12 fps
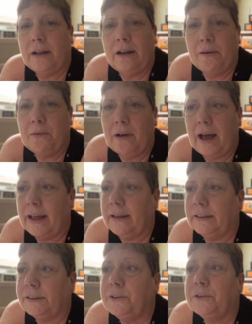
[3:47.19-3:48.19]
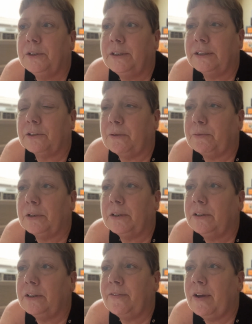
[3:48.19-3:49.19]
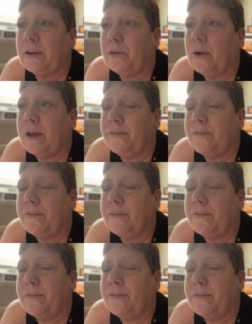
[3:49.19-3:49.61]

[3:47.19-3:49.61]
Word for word: and I will add it to the description because I've had quite